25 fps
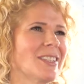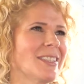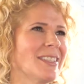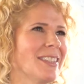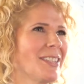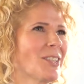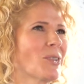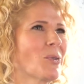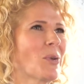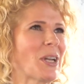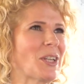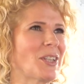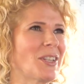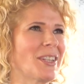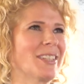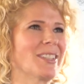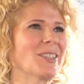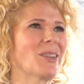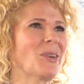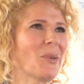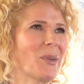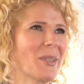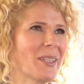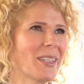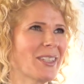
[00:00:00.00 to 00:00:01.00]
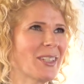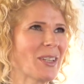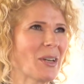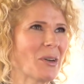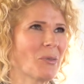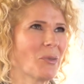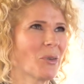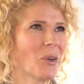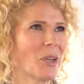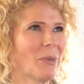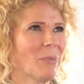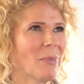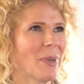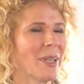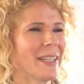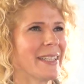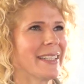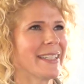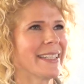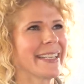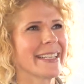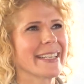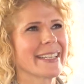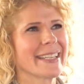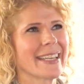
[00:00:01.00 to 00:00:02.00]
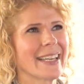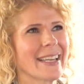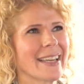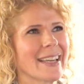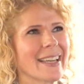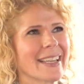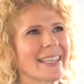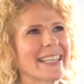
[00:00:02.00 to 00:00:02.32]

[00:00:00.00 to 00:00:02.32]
this question is always a tough one, but like a, a